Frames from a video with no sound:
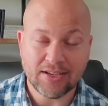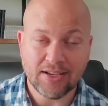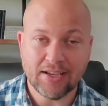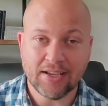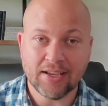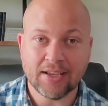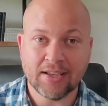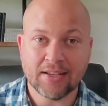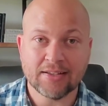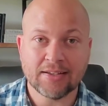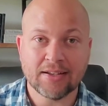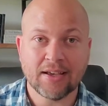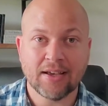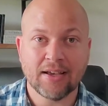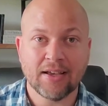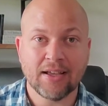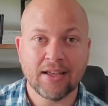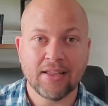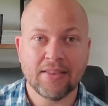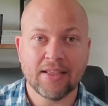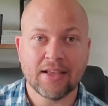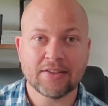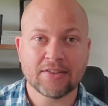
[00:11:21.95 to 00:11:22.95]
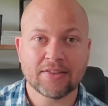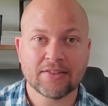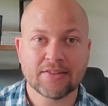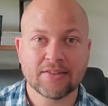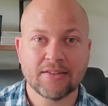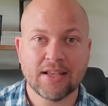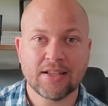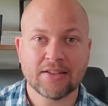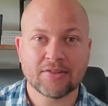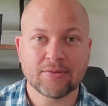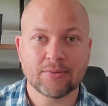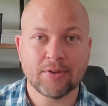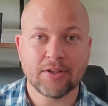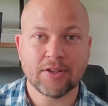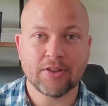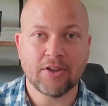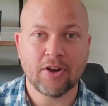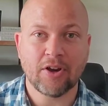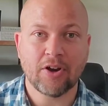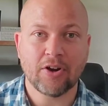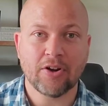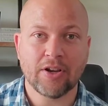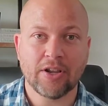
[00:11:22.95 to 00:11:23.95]
And uh, and that's that's really
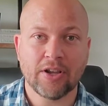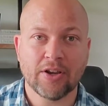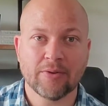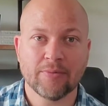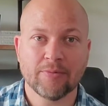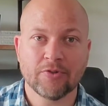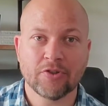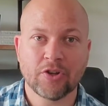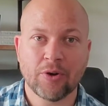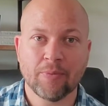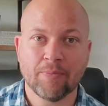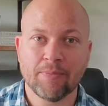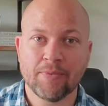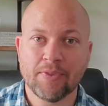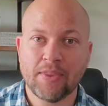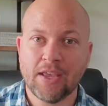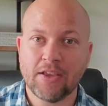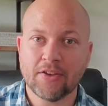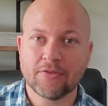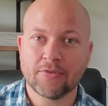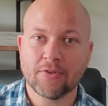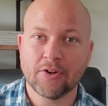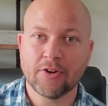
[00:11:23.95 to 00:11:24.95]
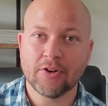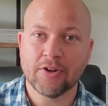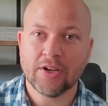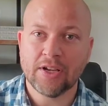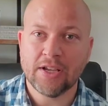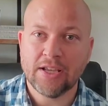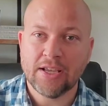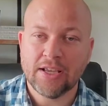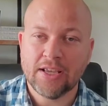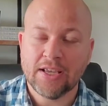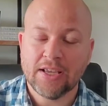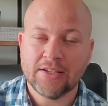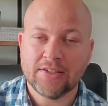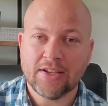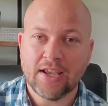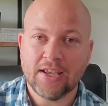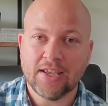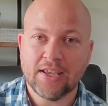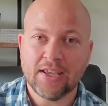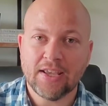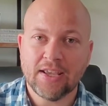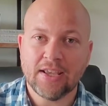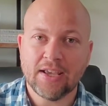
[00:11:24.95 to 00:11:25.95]
the heart here. So thanks for
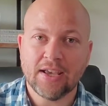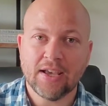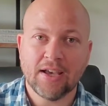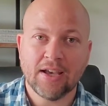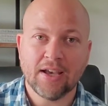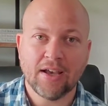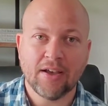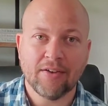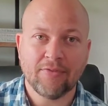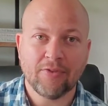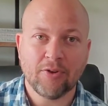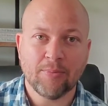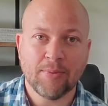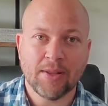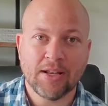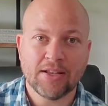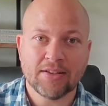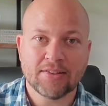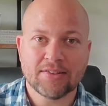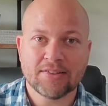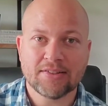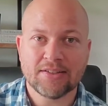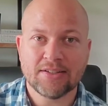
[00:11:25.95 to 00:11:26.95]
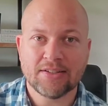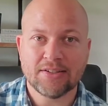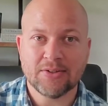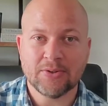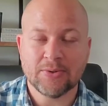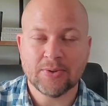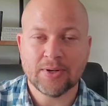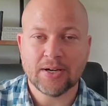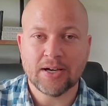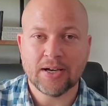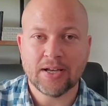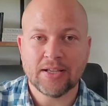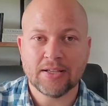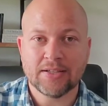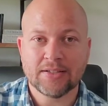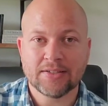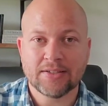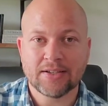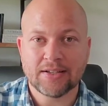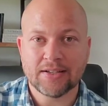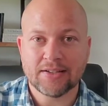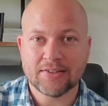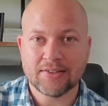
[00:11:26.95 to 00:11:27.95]
taking uh, a few minutes to uh,
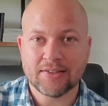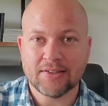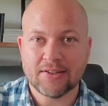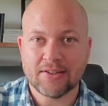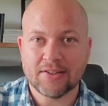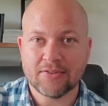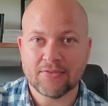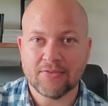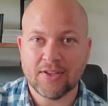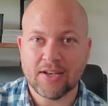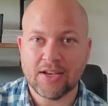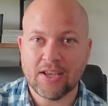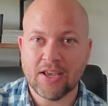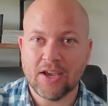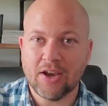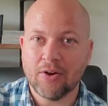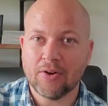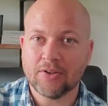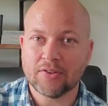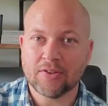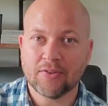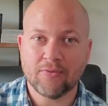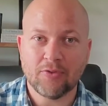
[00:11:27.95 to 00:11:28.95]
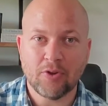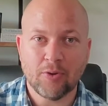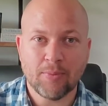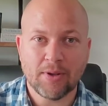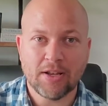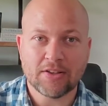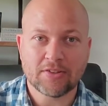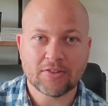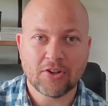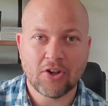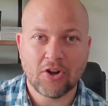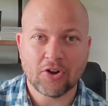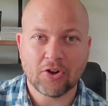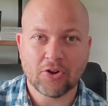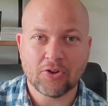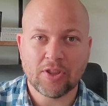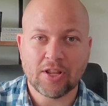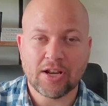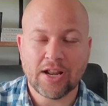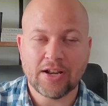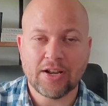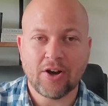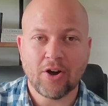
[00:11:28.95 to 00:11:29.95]
to listen to this video. It's a few minutes longer
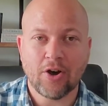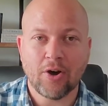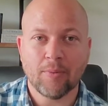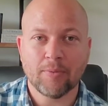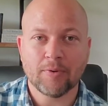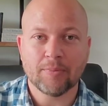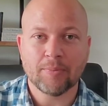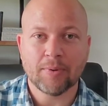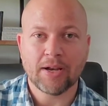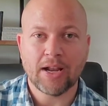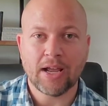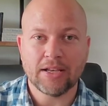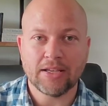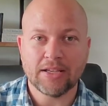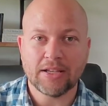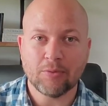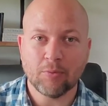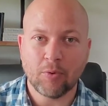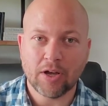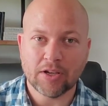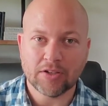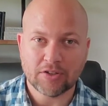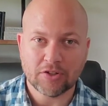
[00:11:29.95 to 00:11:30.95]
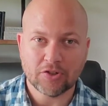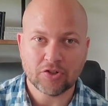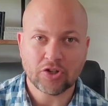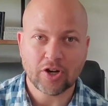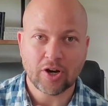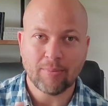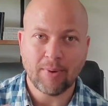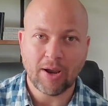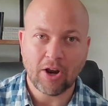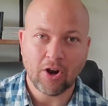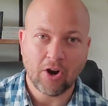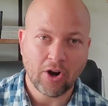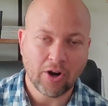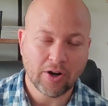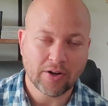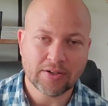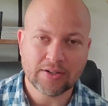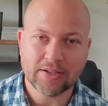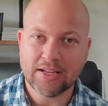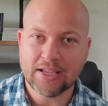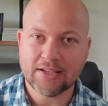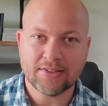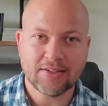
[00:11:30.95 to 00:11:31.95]
than I'd hoped, but I did want to share my
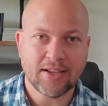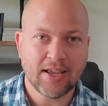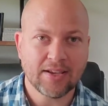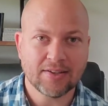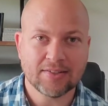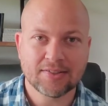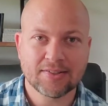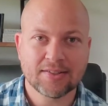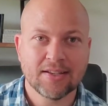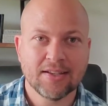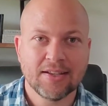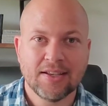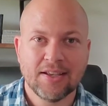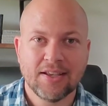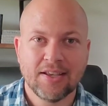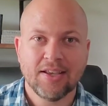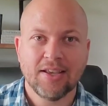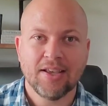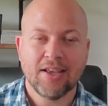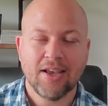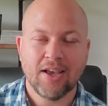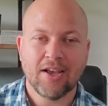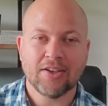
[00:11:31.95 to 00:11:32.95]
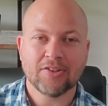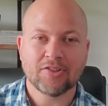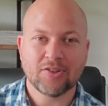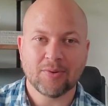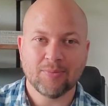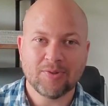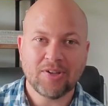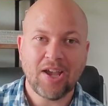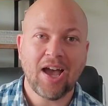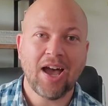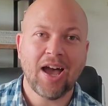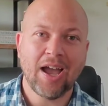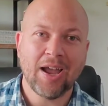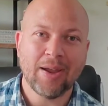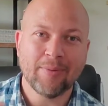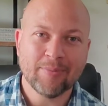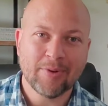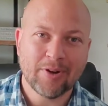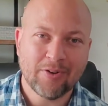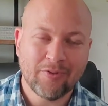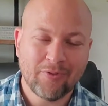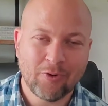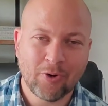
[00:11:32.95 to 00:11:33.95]
heart, and that takes uh, some
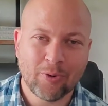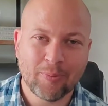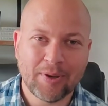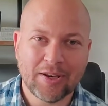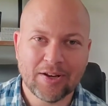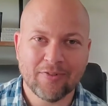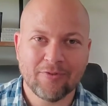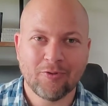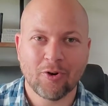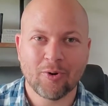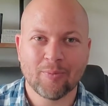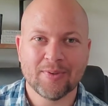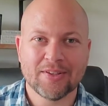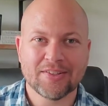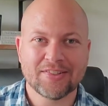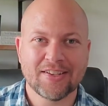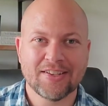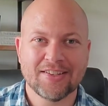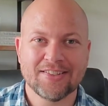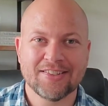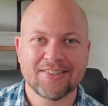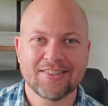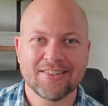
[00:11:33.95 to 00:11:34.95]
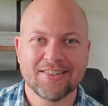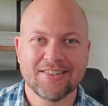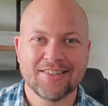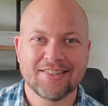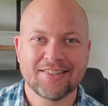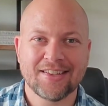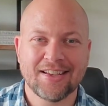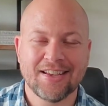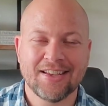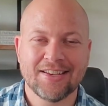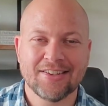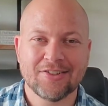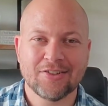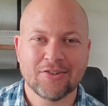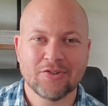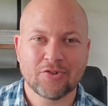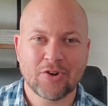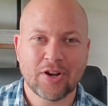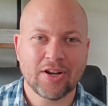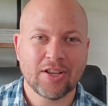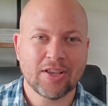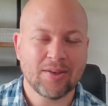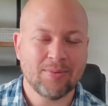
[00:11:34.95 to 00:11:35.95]
time for me to form the sentences and to
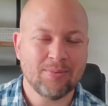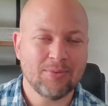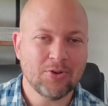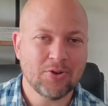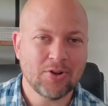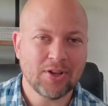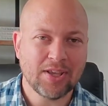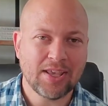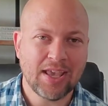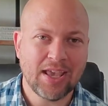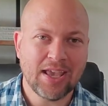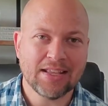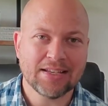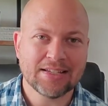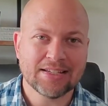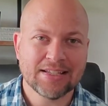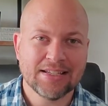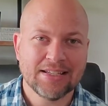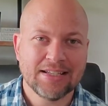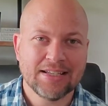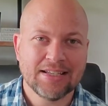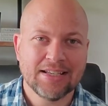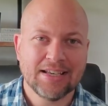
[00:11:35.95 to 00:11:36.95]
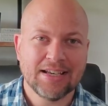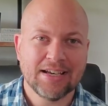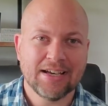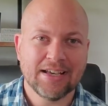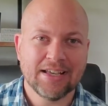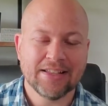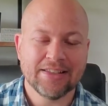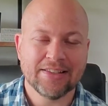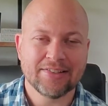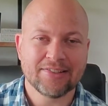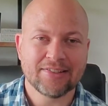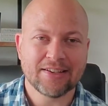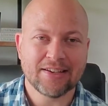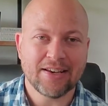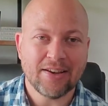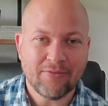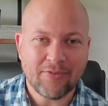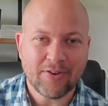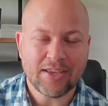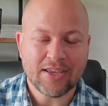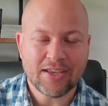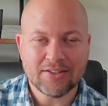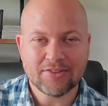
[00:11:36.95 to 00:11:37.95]
try to communicate uh, the
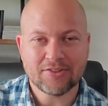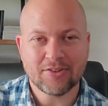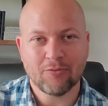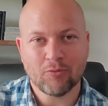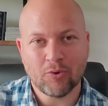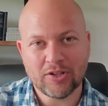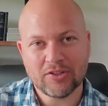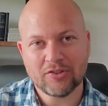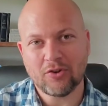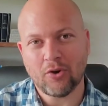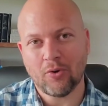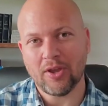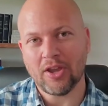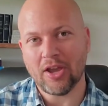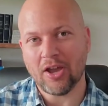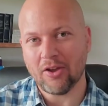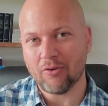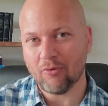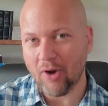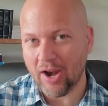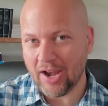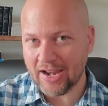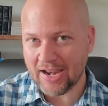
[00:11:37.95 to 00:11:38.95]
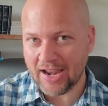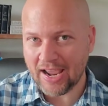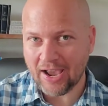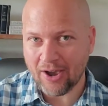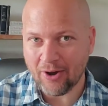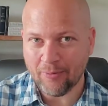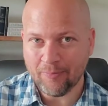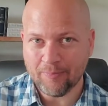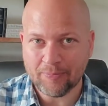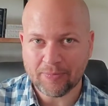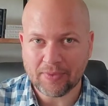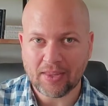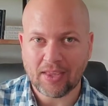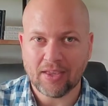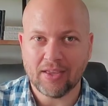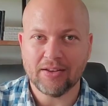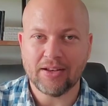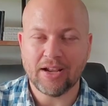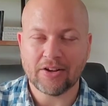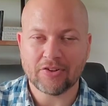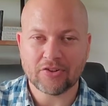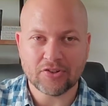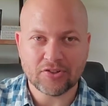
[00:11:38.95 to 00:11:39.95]
significance of what's going on right now,
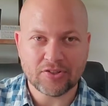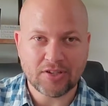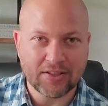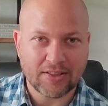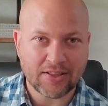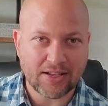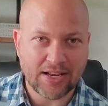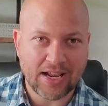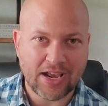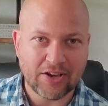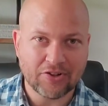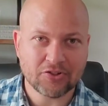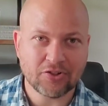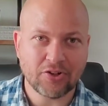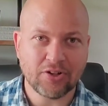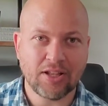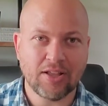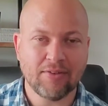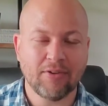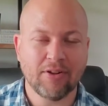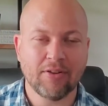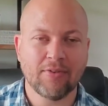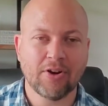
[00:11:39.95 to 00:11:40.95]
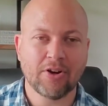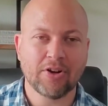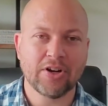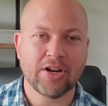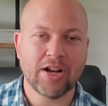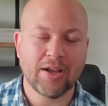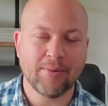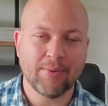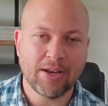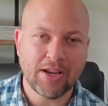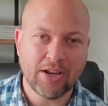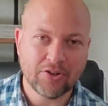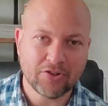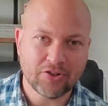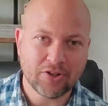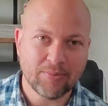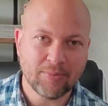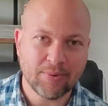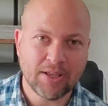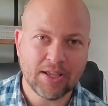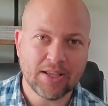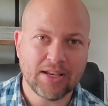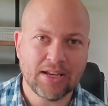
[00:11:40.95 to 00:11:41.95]
not just at the national level of our
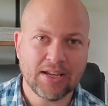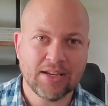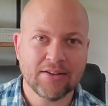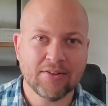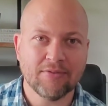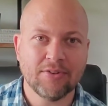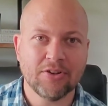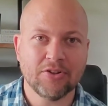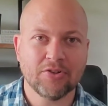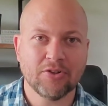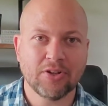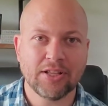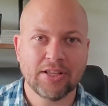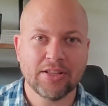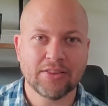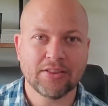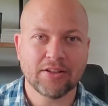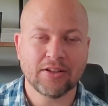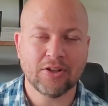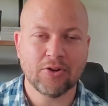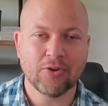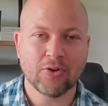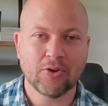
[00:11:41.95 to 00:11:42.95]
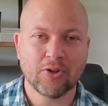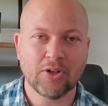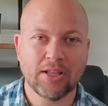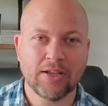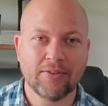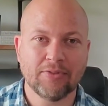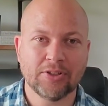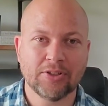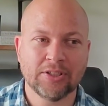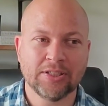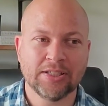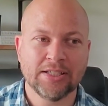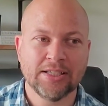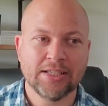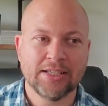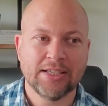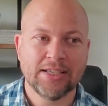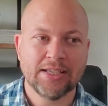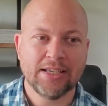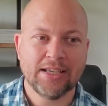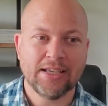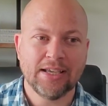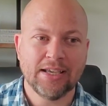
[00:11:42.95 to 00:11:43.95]
denomination, but individually at the local level,
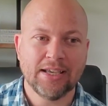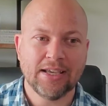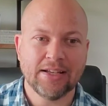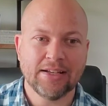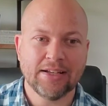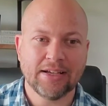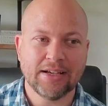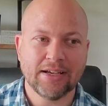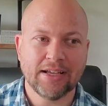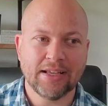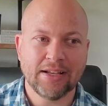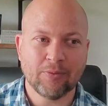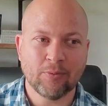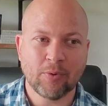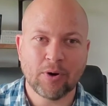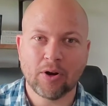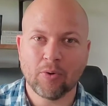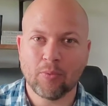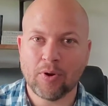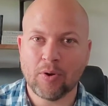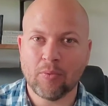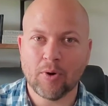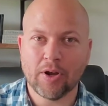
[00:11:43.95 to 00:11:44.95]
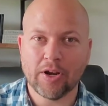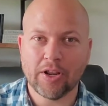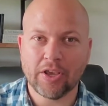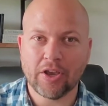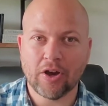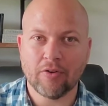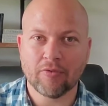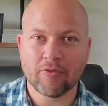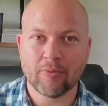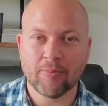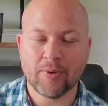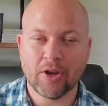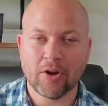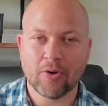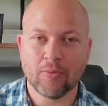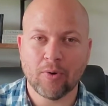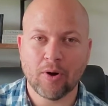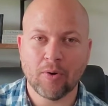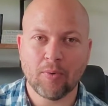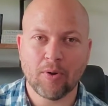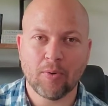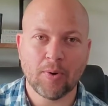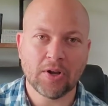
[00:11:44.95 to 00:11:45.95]
and uh, and where we want to go from here and
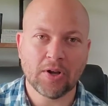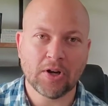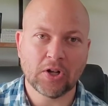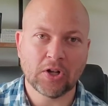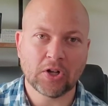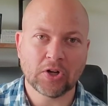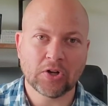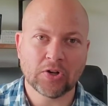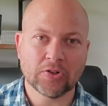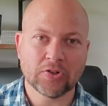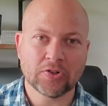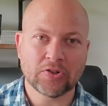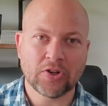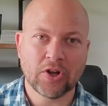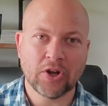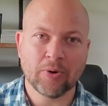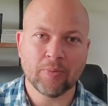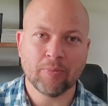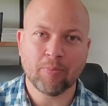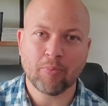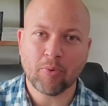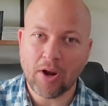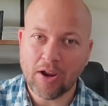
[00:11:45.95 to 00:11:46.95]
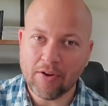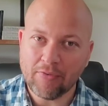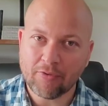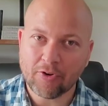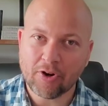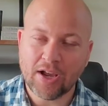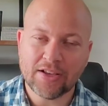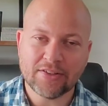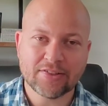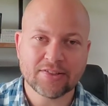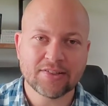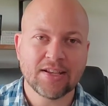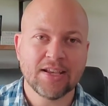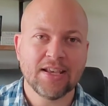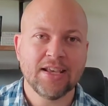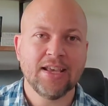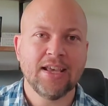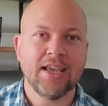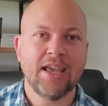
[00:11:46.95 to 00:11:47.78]
what we want to learn. So pray for us.